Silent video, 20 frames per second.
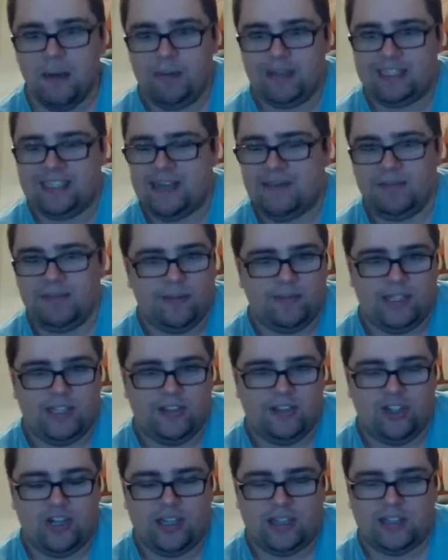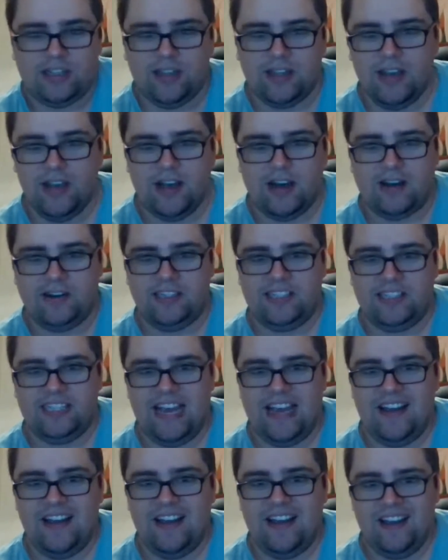But sometimes it's just how do you
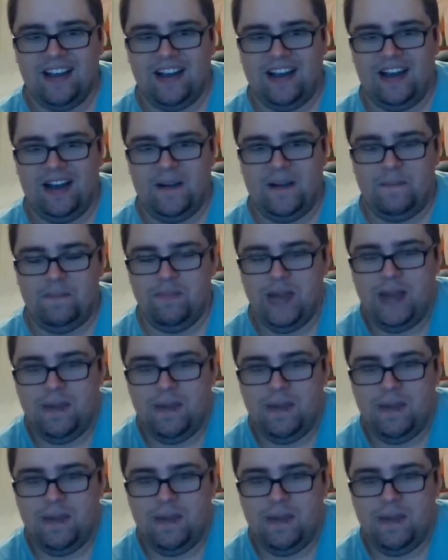say uh,